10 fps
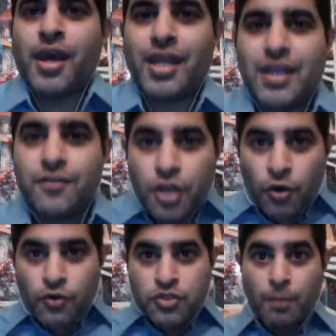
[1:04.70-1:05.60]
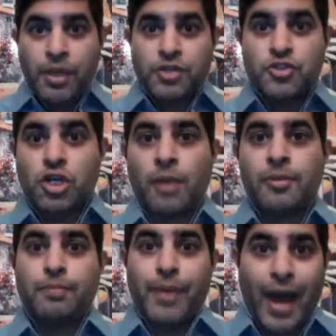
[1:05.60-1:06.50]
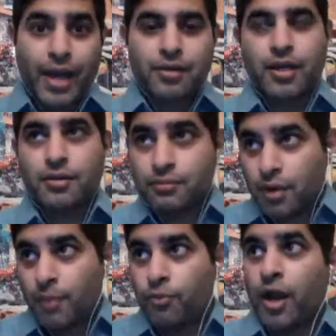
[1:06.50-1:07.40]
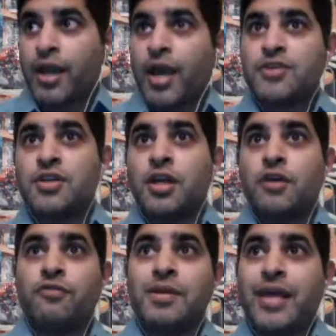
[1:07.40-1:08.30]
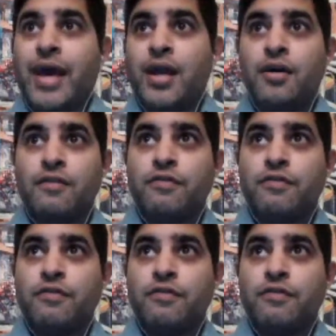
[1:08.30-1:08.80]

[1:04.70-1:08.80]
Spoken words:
And even though some places are coming back, like I'm broadcasting here from Atlanta,